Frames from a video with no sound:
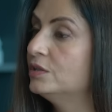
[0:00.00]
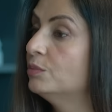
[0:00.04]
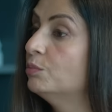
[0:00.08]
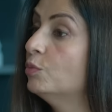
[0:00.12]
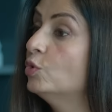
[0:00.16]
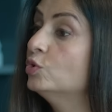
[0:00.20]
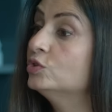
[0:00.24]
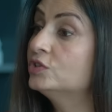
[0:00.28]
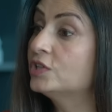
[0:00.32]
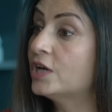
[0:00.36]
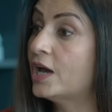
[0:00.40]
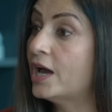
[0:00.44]
the
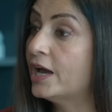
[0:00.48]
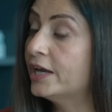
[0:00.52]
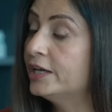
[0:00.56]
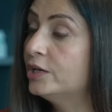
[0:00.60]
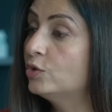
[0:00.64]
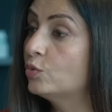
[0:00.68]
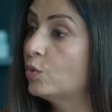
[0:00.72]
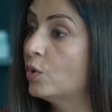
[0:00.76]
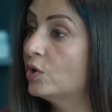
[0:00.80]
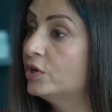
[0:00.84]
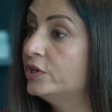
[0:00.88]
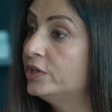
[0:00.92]
most
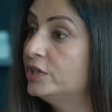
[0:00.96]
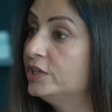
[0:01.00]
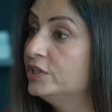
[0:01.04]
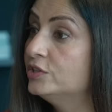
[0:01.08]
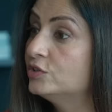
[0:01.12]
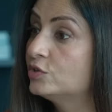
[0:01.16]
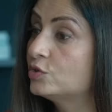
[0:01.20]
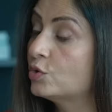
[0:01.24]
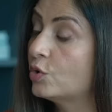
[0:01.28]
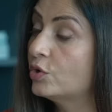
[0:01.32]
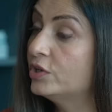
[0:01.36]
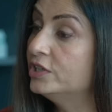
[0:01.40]
high
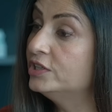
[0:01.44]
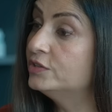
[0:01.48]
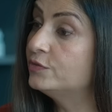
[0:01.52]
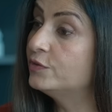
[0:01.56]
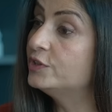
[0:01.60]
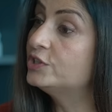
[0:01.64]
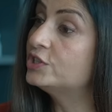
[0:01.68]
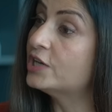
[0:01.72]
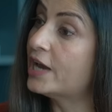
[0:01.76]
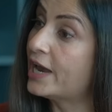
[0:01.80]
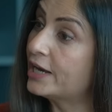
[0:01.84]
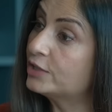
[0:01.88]
quality
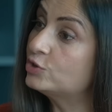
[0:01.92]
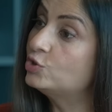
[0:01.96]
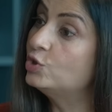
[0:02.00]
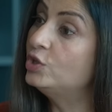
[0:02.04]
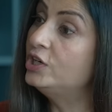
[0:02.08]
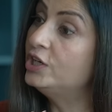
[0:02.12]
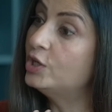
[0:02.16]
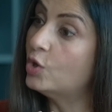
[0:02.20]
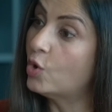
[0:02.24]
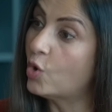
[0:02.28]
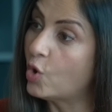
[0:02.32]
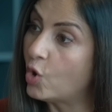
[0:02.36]
stories, which
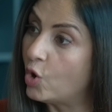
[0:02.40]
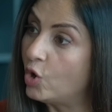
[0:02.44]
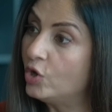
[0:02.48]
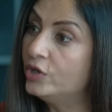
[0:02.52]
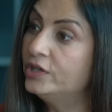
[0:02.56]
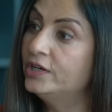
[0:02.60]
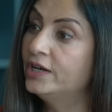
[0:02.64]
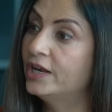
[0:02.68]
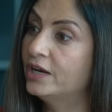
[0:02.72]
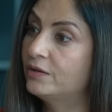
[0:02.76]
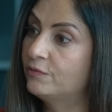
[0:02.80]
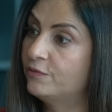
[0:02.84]
actually
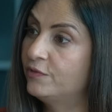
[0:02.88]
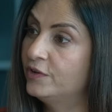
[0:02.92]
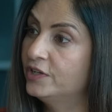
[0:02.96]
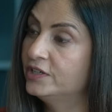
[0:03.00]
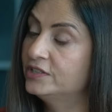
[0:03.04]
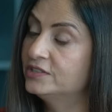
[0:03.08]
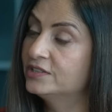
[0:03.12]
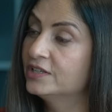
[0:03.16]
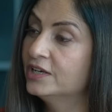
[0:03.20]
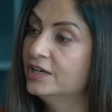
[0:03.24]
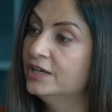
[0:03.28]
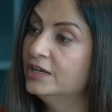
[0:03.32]
on
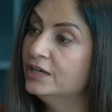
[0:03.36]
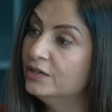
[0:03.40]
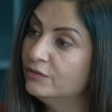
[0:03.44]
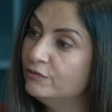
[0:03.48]
Netflix